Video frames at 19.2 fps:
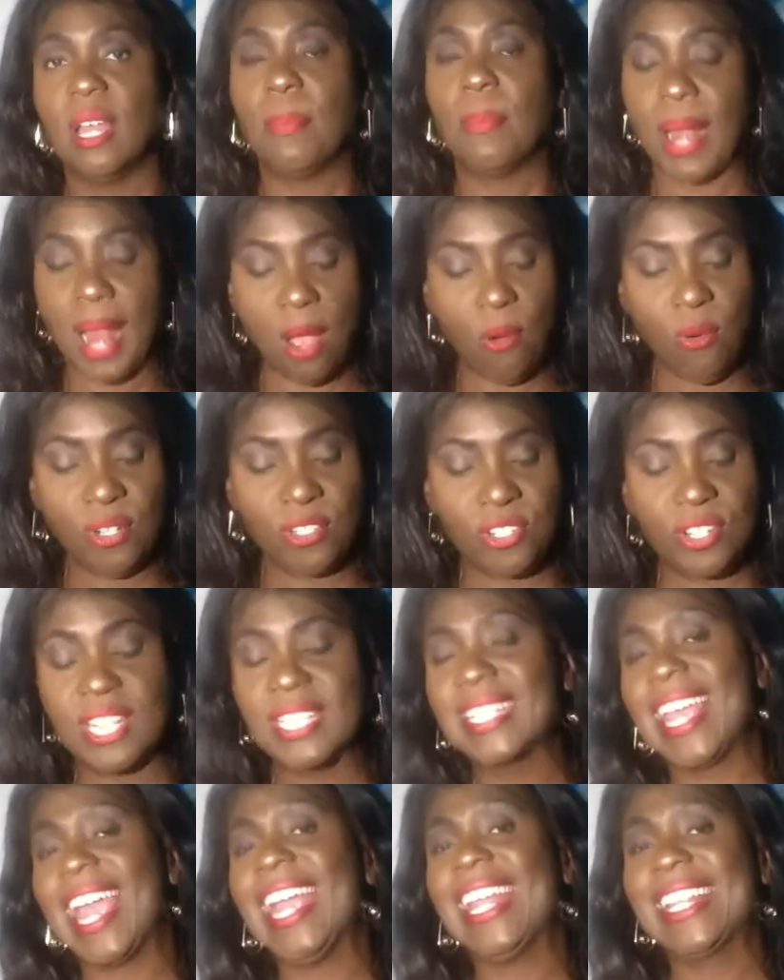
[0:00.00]
But I want you to
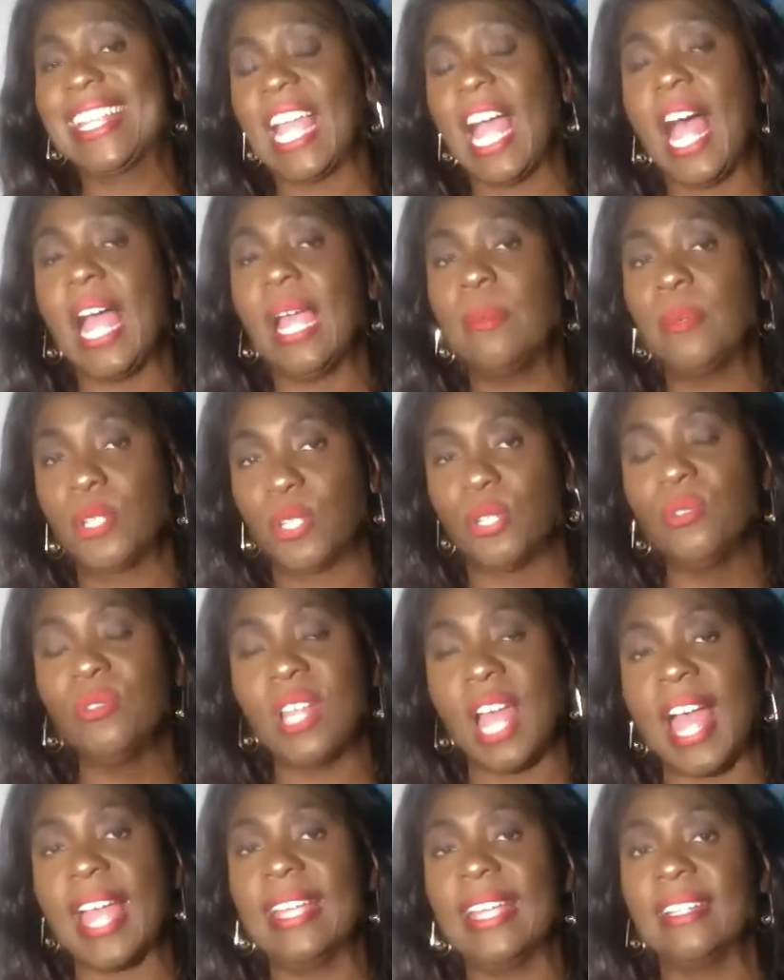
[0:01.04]
take time
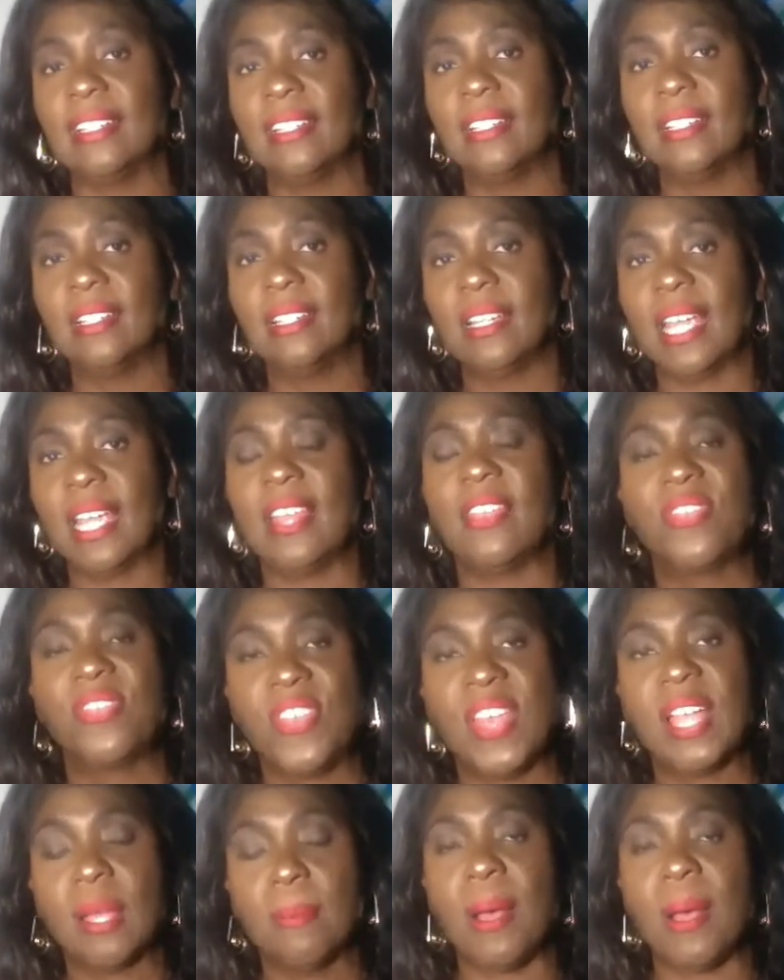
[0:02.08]
tonight and
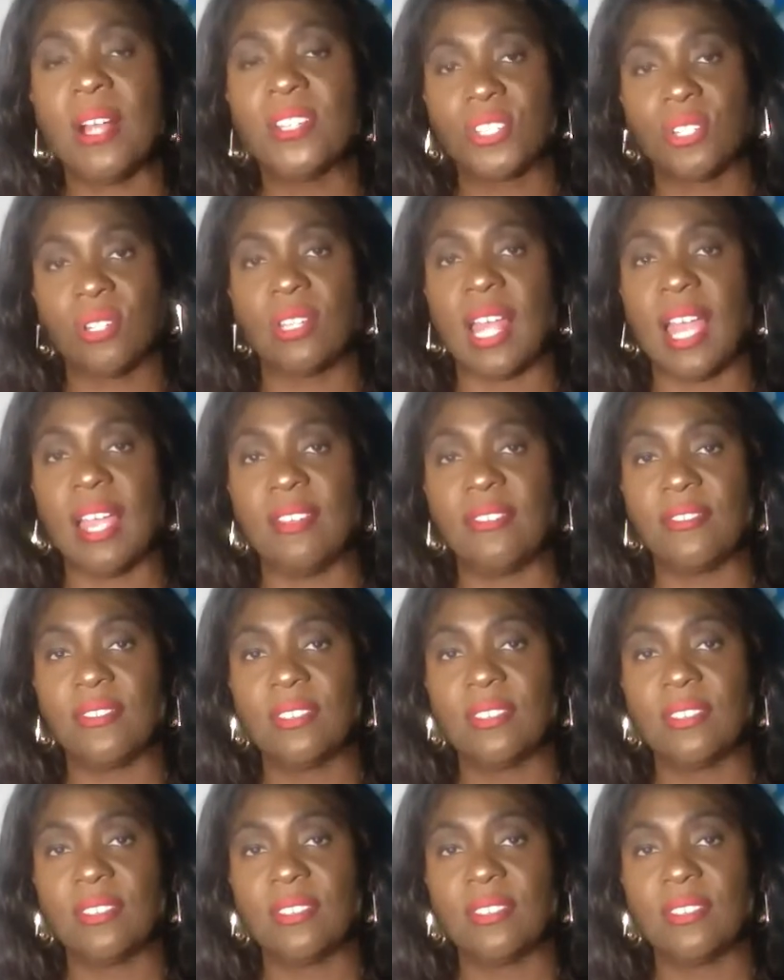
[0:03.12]
think about your life.